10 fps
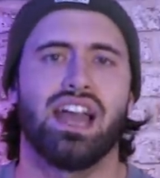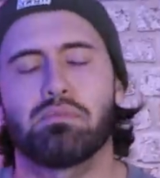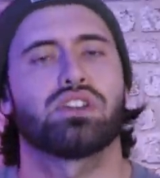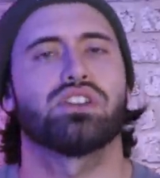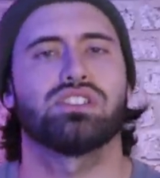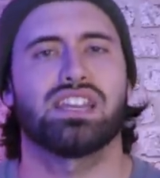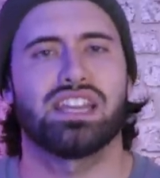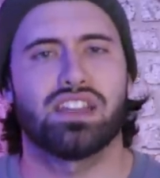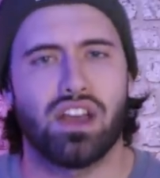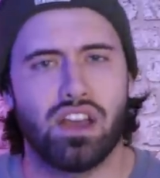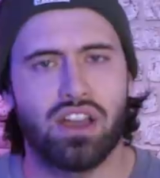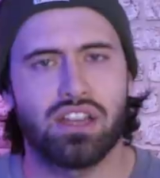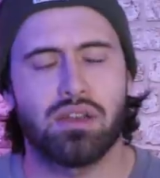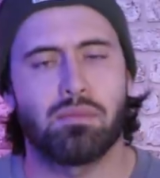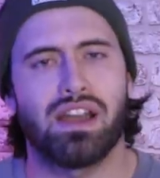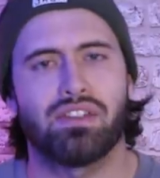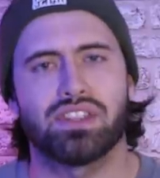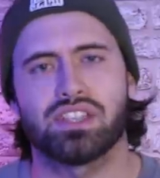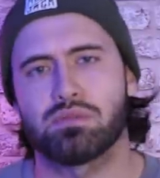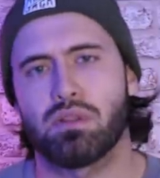and because they had heard about
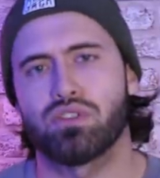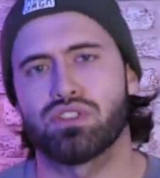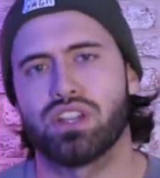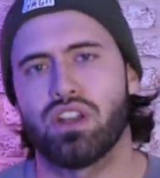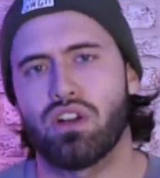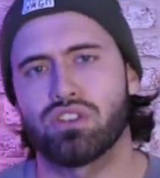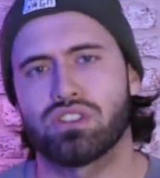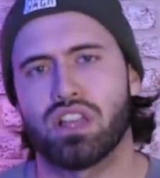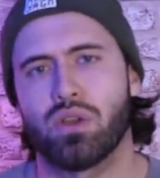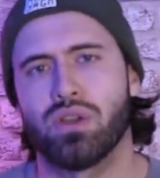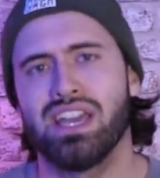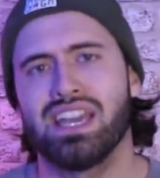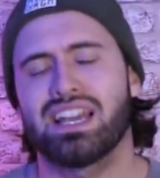the explosion in Oslo,